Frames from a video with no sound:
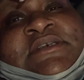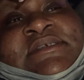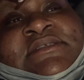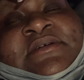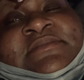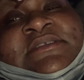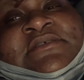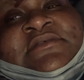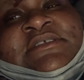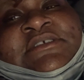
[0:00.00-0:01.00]
guys know I'm still
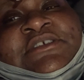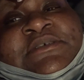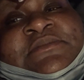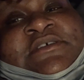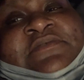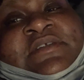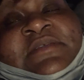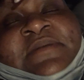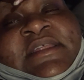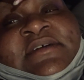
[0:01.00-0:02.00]
going to the gym. So if
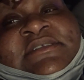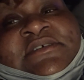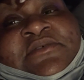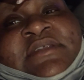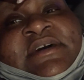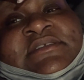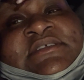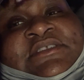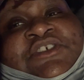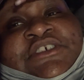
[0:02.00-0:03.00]
anybody else is going out to
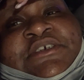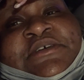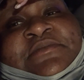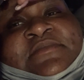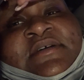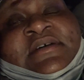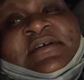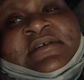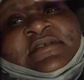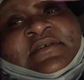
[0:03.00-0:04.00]
the
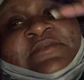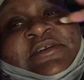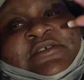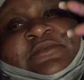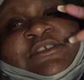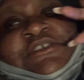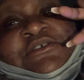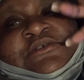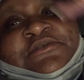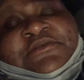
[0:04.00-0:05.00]
gym, I'm here with you
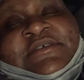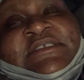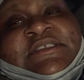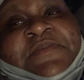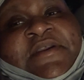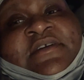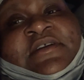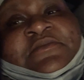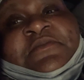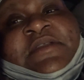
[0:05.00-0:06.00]
in
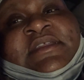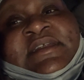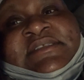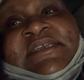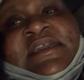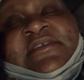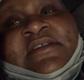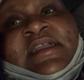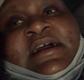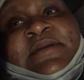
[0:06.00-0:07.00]
spirit. We're working out together.
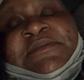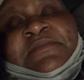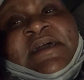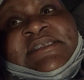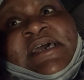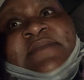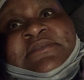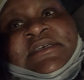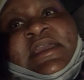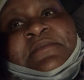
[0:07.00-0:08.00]
I upped my time
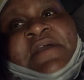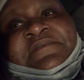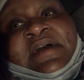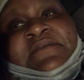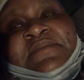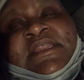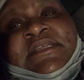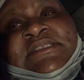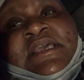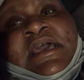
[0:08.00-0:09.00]
today by 5 minutes.
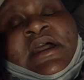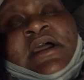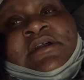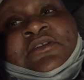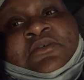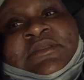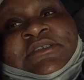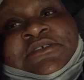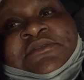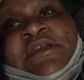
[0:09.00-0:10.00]
I'm normally
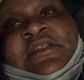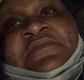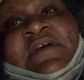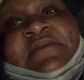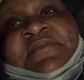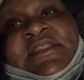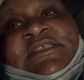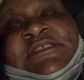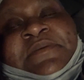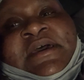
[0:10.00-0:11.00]
35
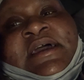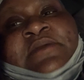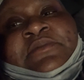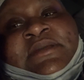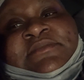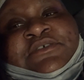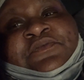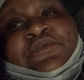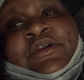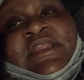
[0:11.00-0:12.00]
minutes, but I went up
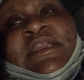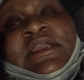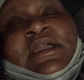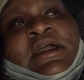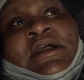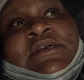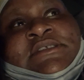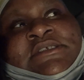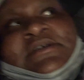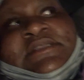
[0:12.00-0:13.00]
to 40.
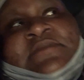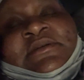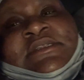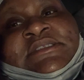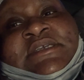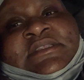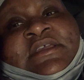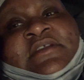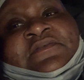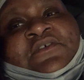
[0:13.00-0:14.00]
So and then I'm gonna stick
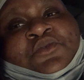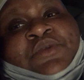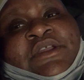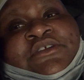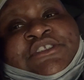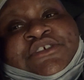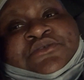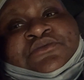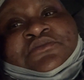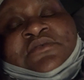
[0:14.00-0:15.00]
there for a week or two,
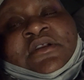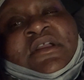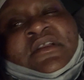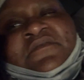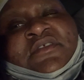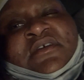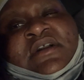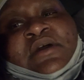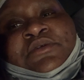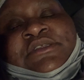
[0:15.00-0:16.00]
or however long
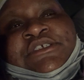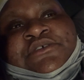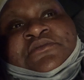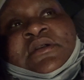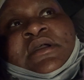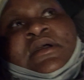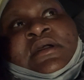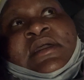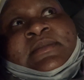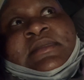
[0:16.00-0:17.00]
I want to,
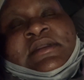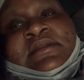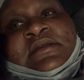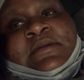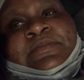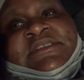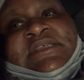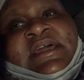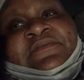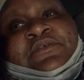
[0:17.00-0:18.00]
and then up until
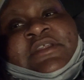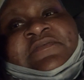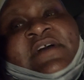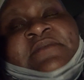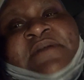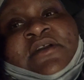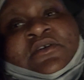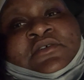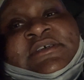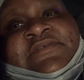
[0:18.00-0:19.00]
like 45. My
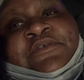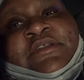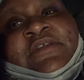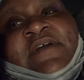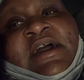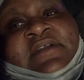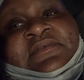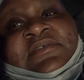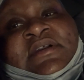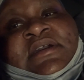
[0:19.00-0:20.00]
goal is 45.
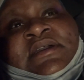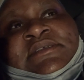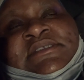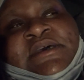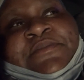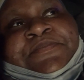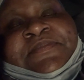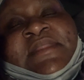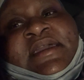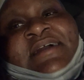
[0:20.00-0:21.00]
So
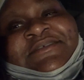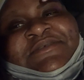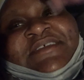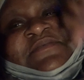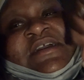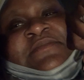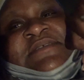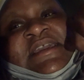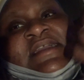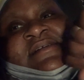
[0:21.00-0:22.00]
I just wanna give y'all an
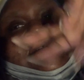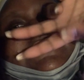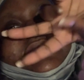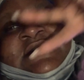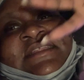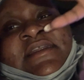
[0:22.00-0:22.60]
update. I'll talk to y'all later.